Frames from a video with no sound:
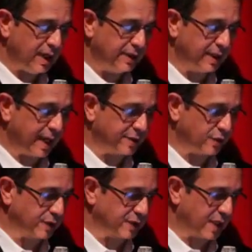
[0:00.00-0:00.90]
in the
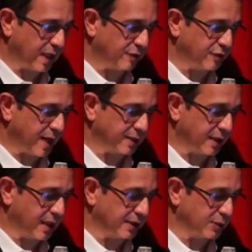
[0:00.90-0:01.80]
gastrointestinal tract
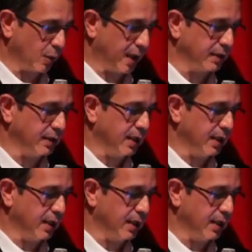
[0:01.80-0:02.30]
and elsewhere.